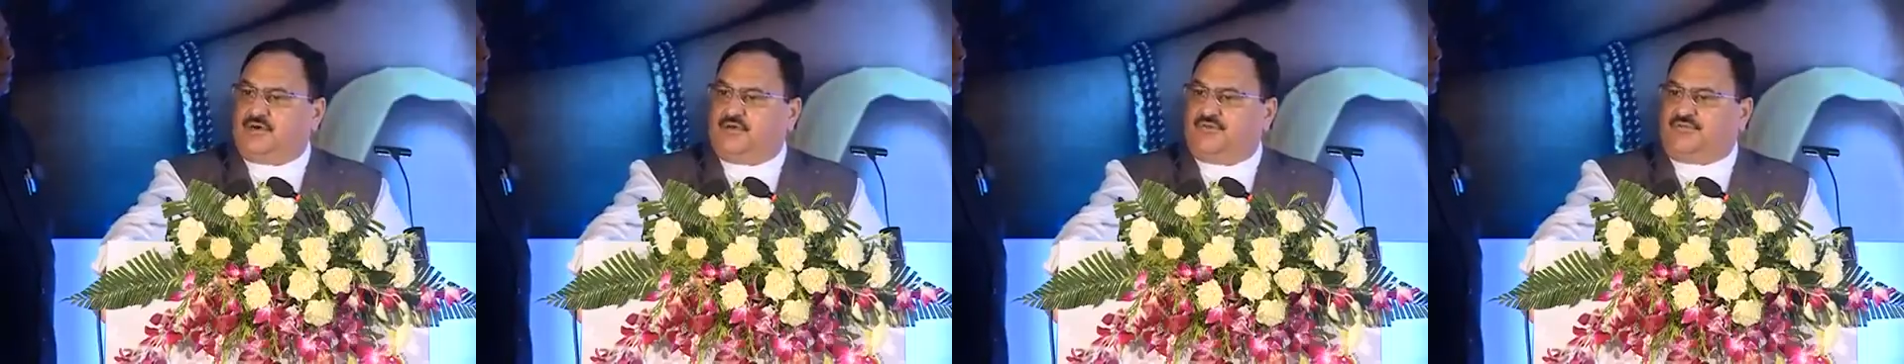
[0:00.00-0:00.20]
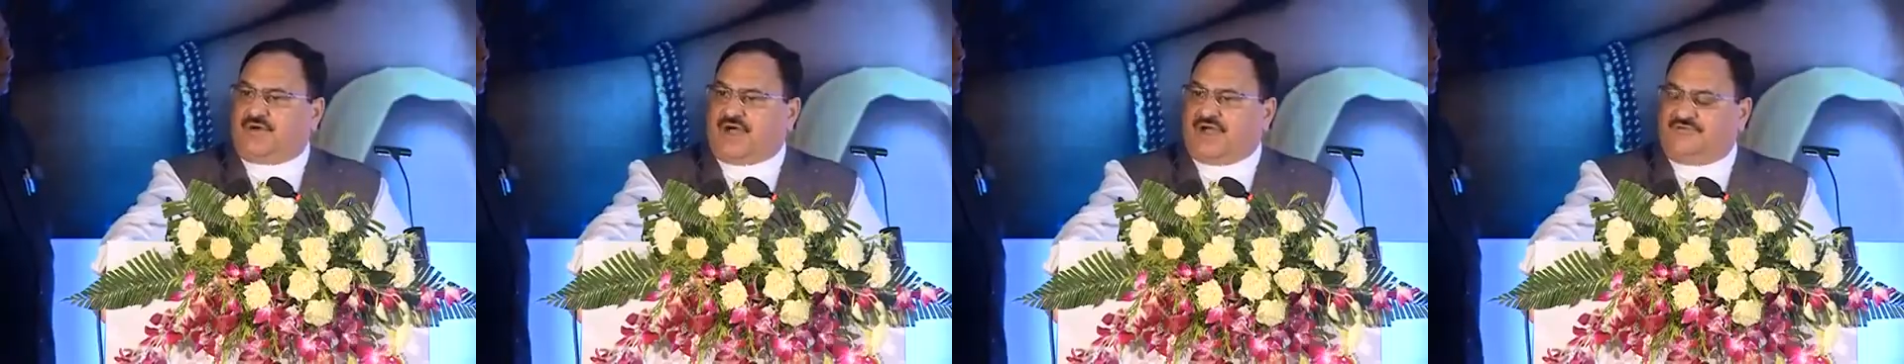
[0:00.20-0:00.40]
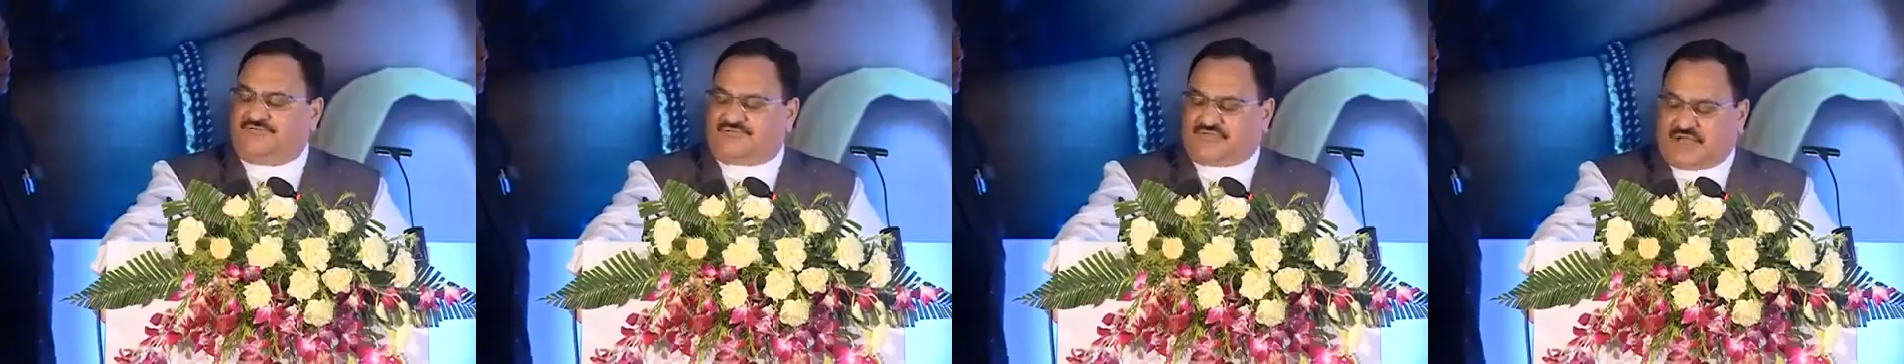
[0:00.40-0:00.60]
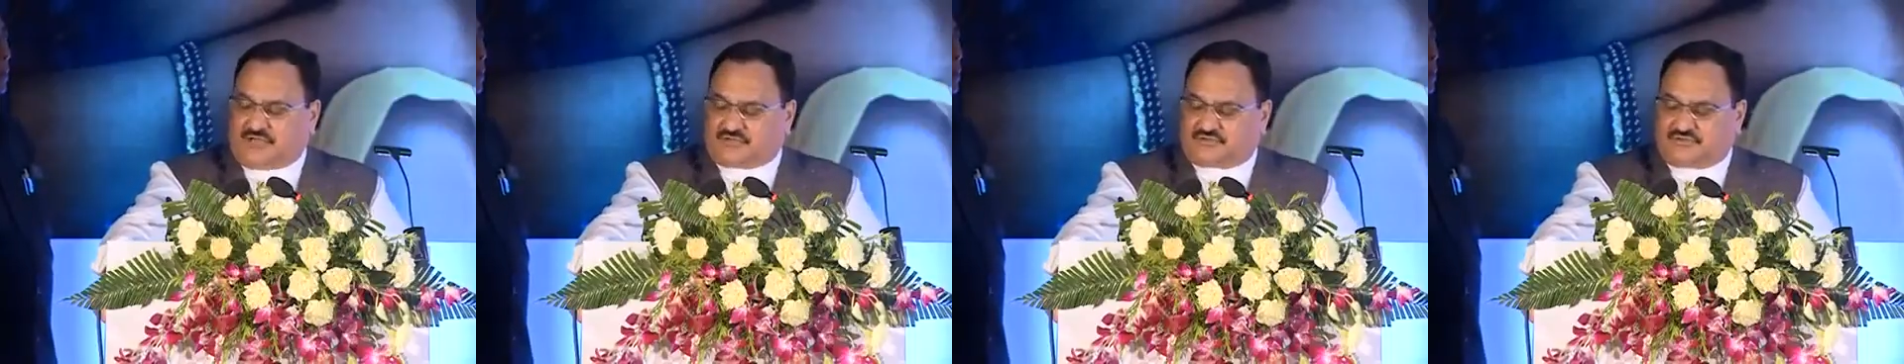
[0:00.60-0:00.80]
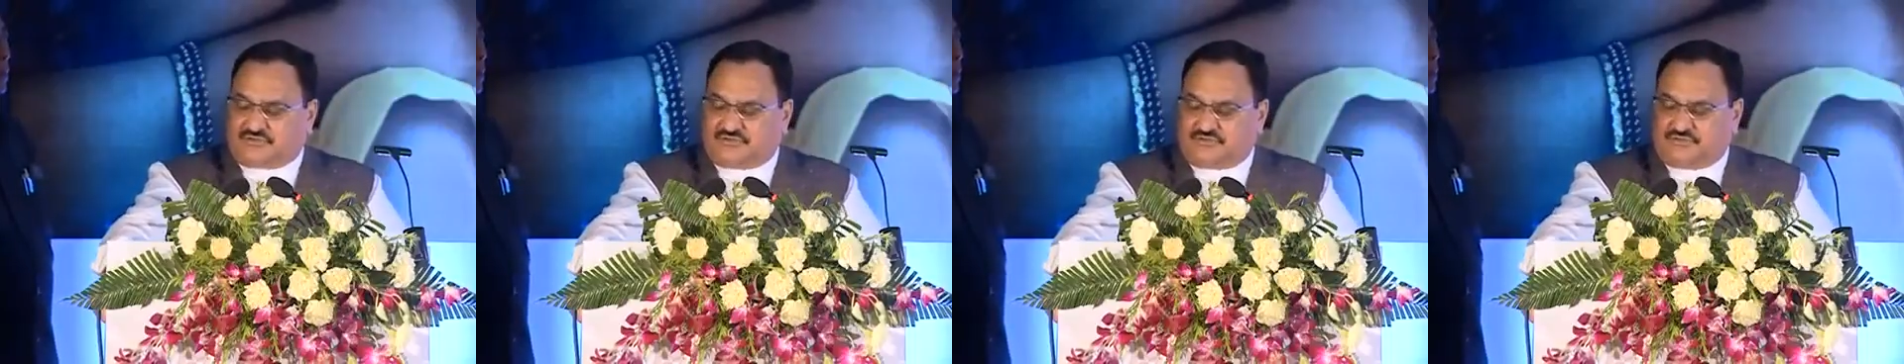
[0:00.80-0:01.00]

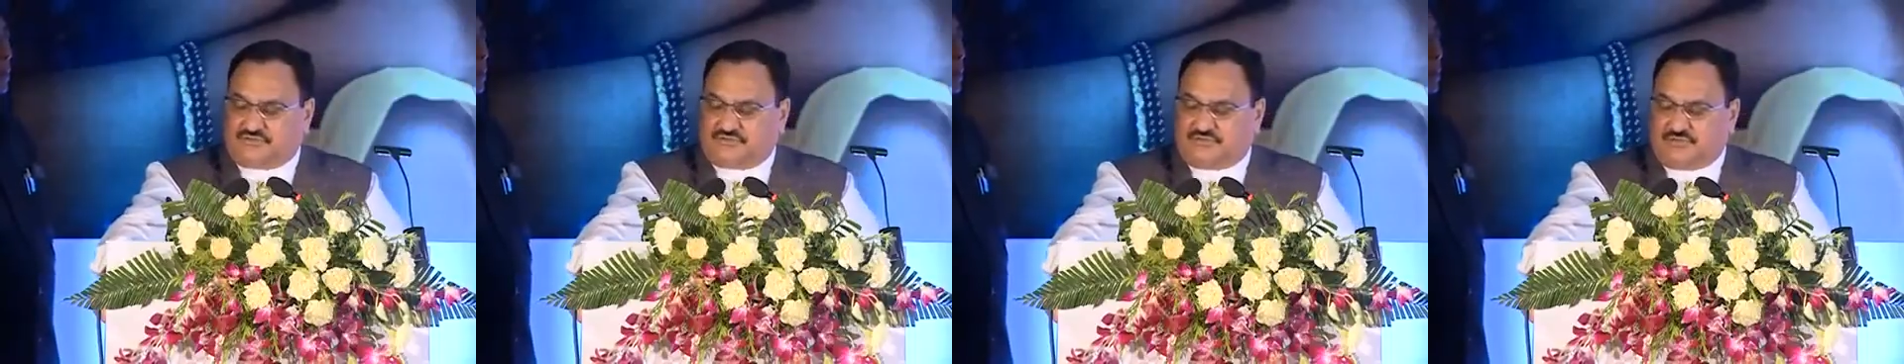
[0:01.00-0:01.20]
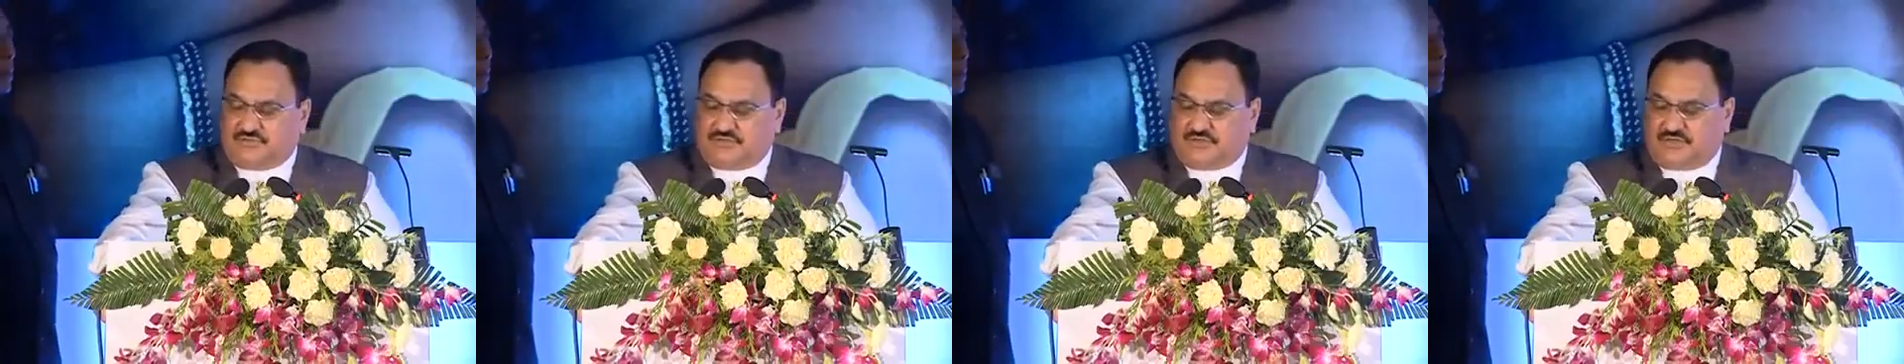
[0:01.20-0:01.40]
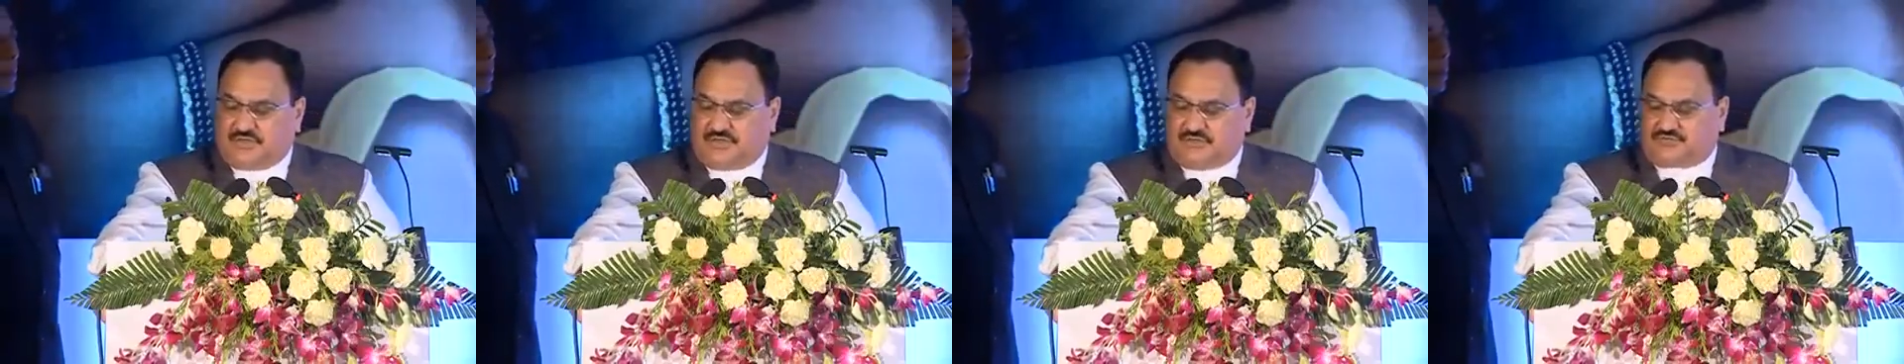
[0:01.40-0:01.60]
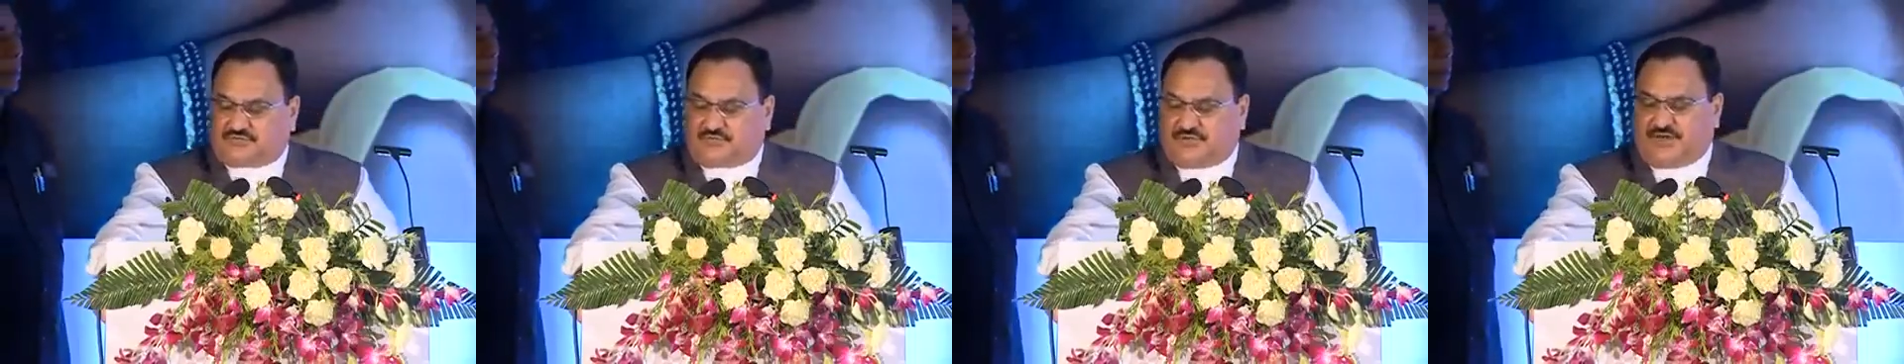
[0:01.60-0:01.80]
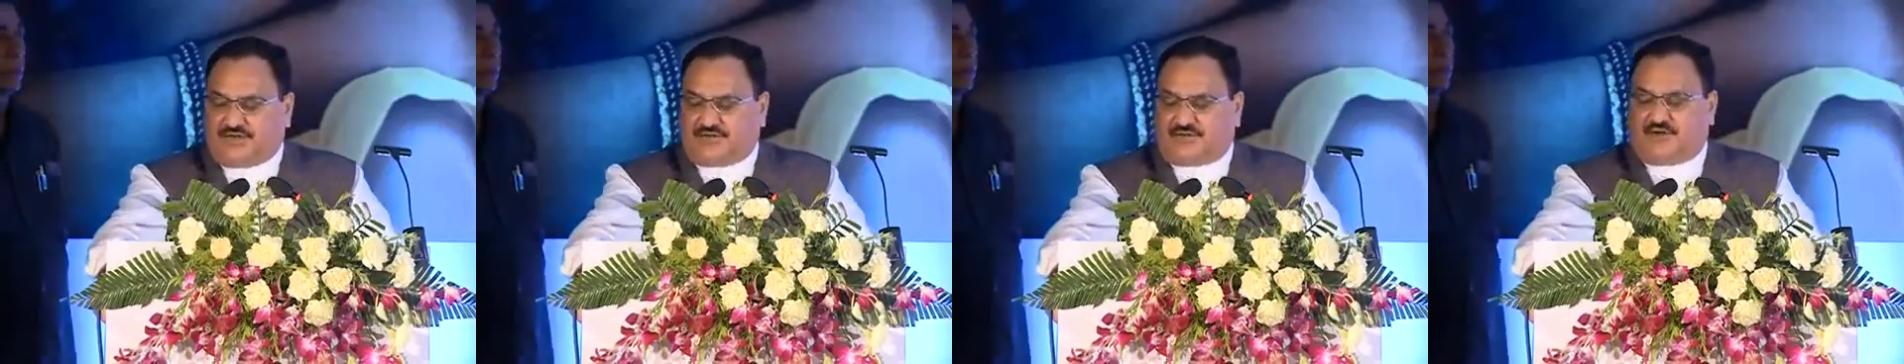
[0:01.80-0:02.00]

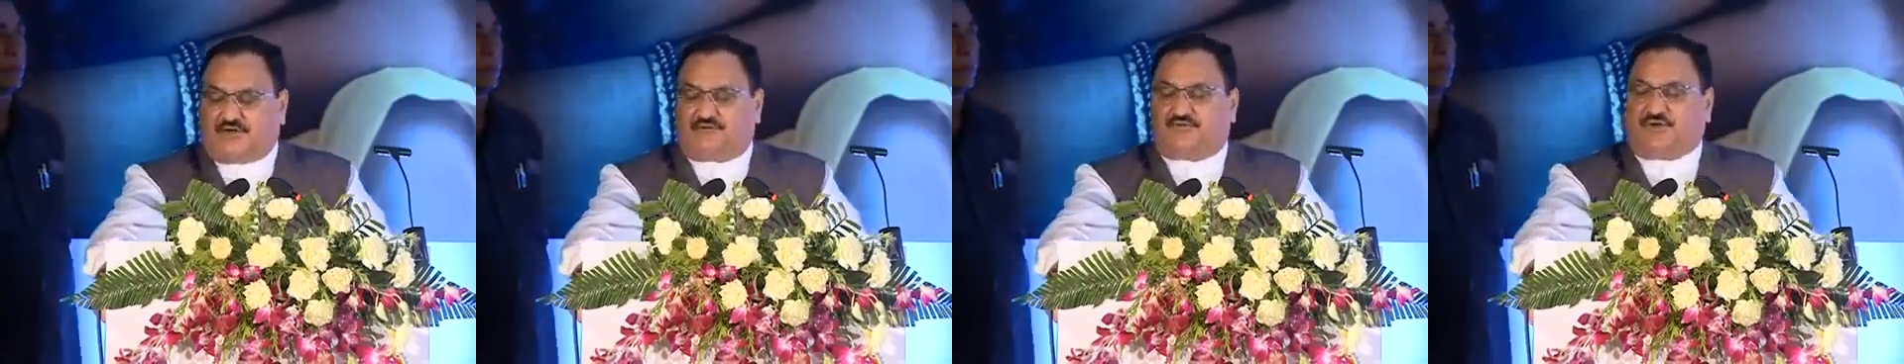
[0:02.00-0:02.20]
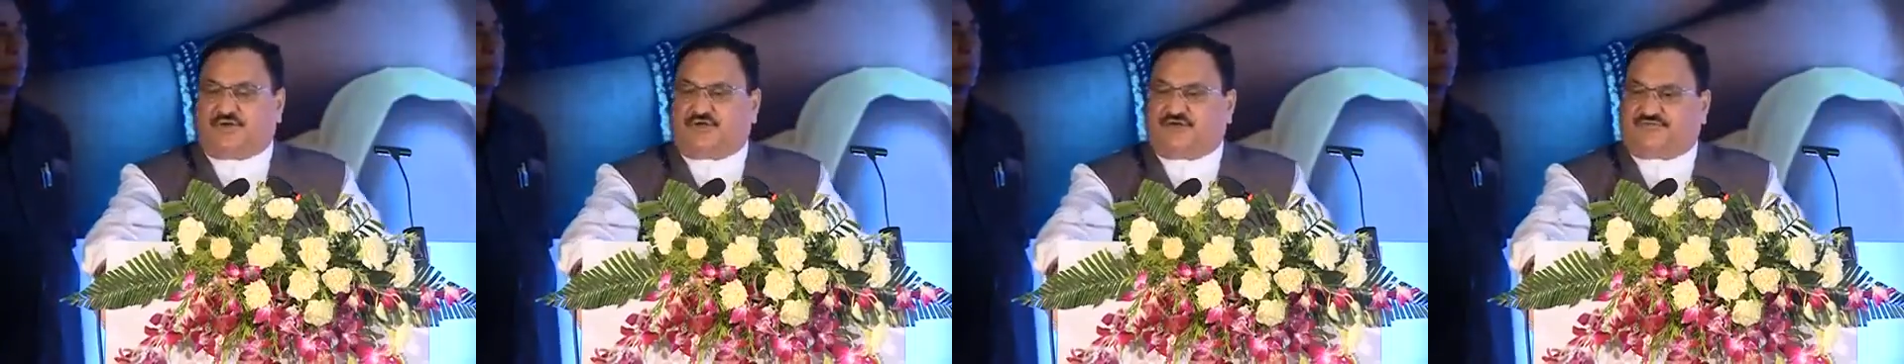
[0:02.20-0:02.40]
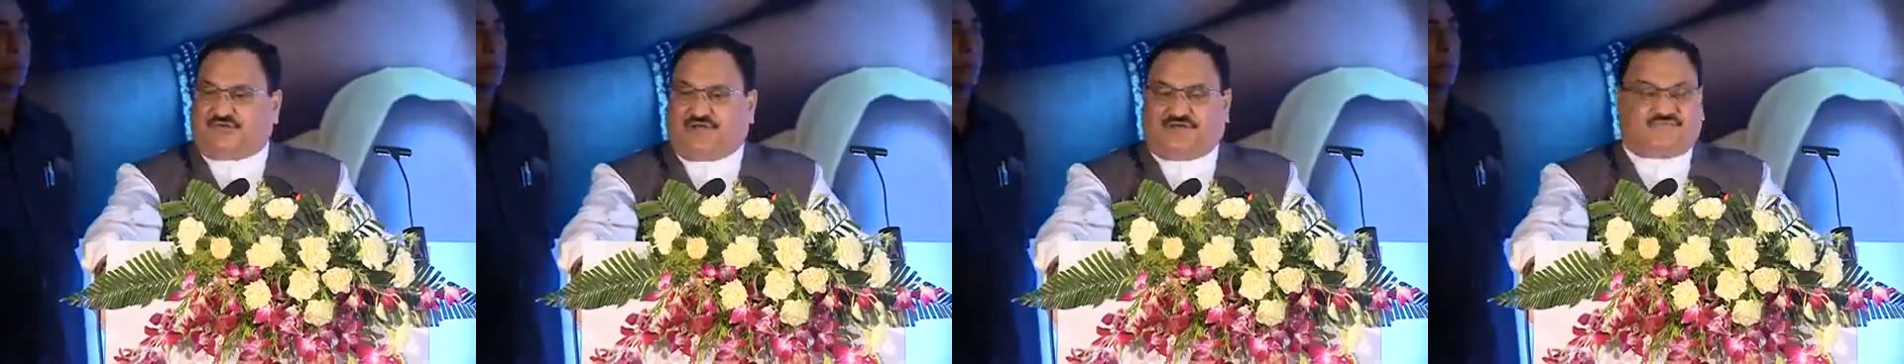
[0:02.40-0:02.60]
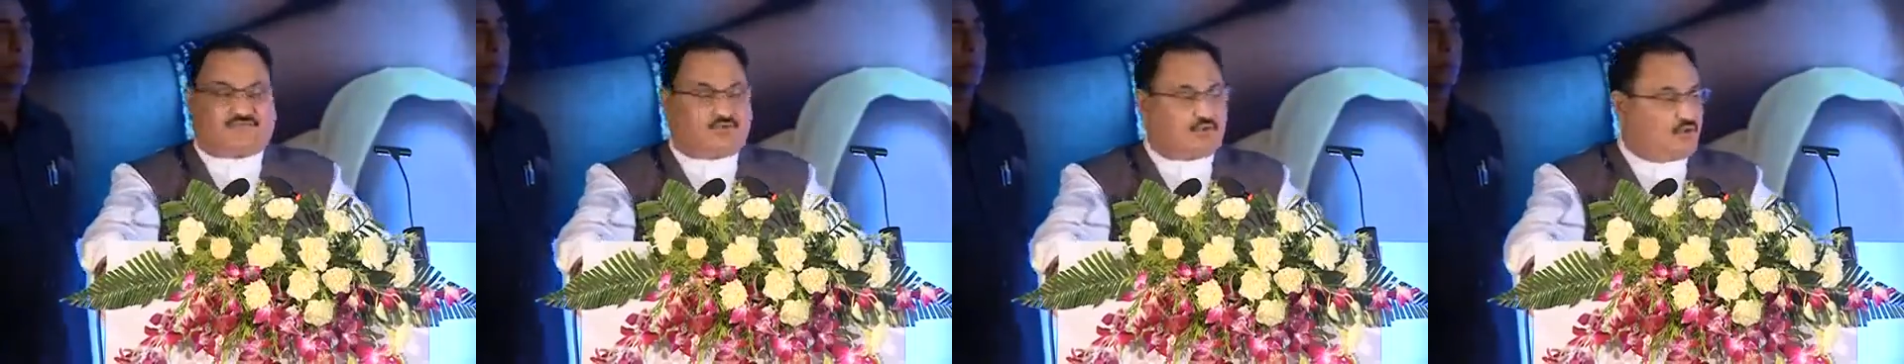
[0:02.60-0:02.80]
5,325